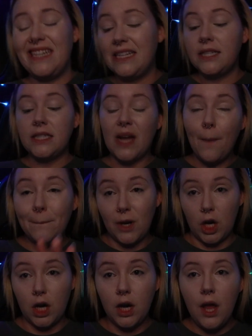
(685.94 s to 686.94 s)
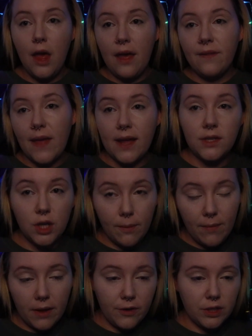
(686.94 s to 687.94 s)
Sumner, that's her
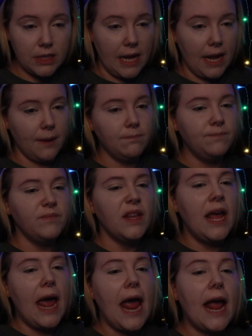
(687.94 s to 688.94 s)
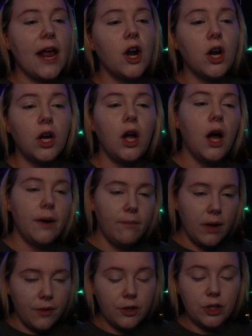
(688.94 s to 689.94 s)
mother's name, and her
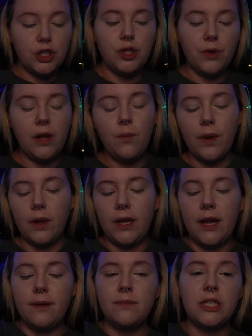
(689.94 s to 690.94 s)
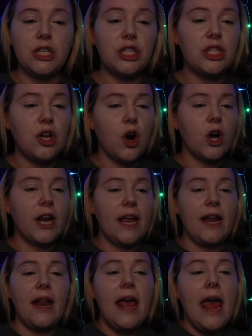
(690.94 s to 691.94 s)
godmother, Judy Williams,
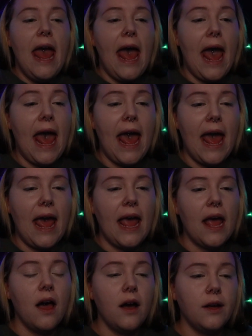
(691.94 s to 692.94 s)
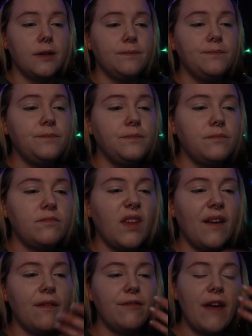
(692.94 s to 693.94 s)
started a
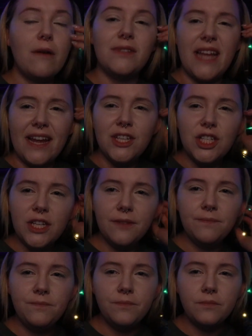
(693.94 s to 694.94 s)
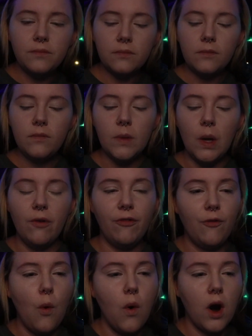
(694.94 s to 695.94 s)
foundation
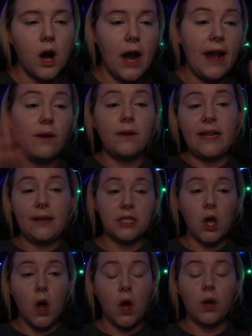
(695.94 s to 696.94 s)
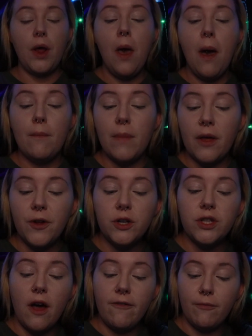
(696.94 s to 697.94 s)
and it's called
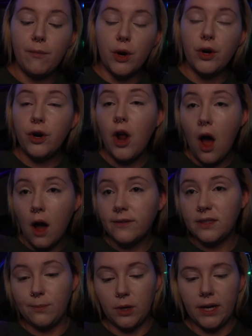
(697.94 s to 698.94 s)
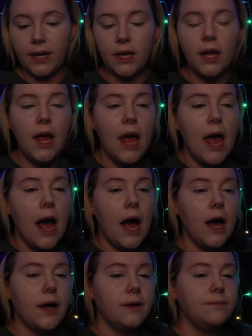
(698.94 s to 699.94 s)
Mothers of Murdered Offspring,
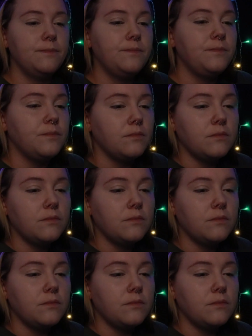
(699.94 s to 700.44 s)
and